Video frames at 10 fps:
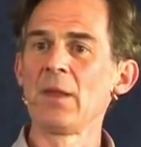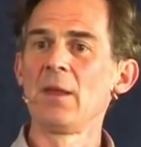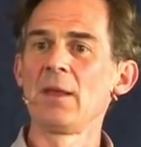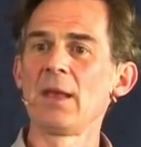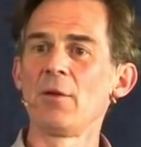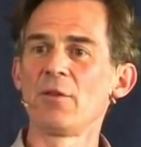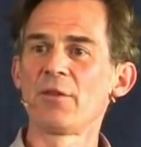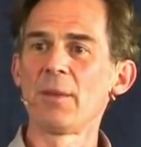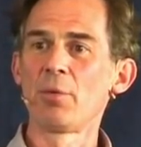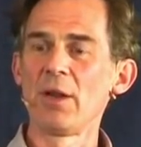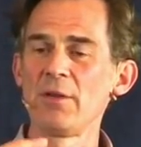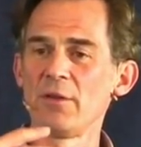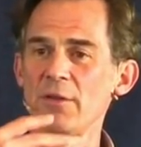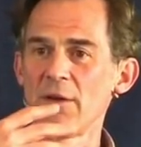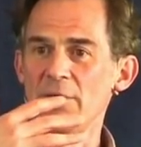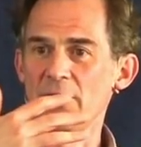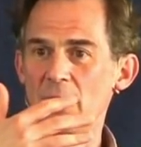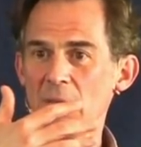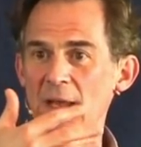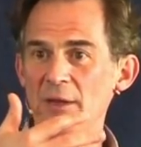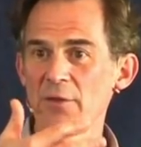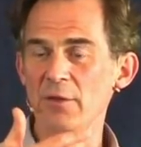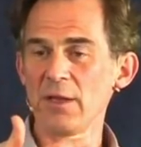It cannot separate itself from light and